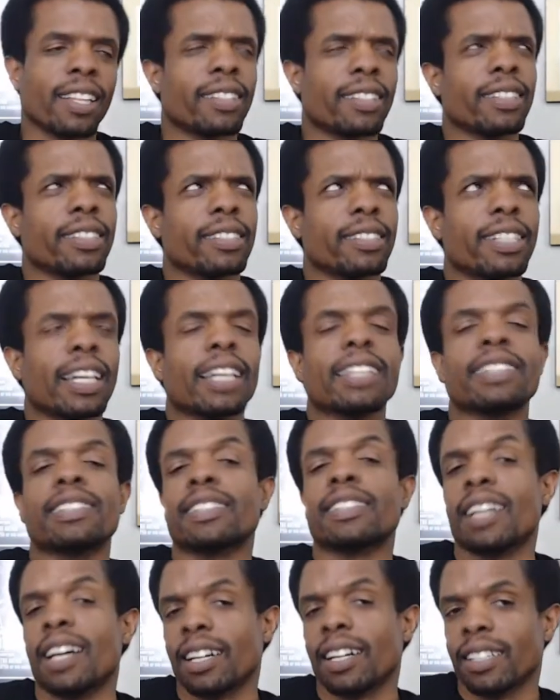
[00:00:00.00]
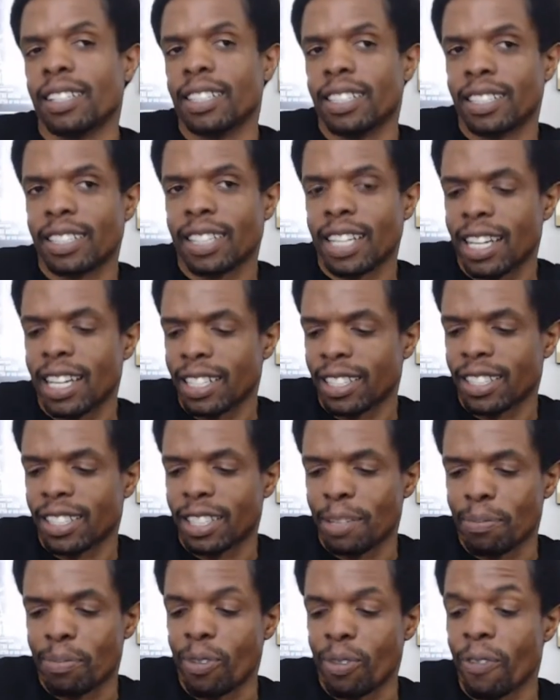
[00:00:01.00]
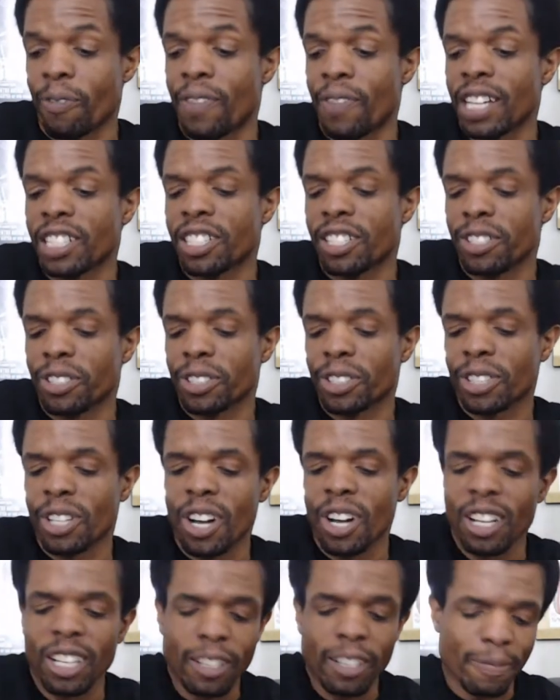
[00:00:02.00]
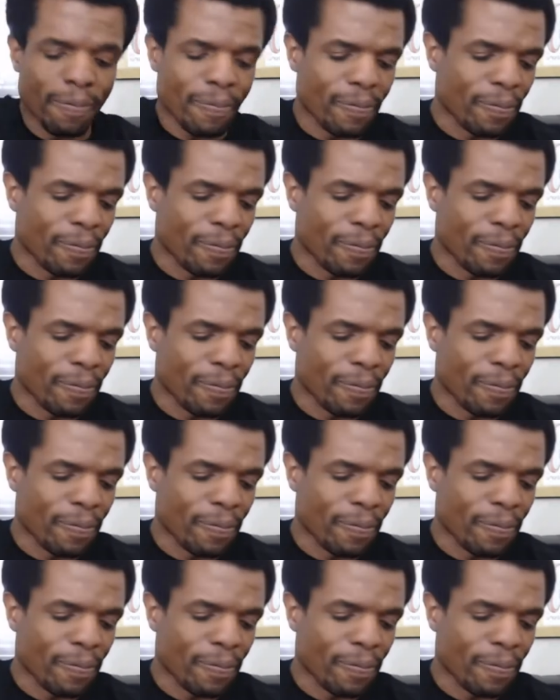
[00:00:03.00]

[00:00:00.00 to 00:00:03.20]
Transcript: The dead stock list, as the professionals call it.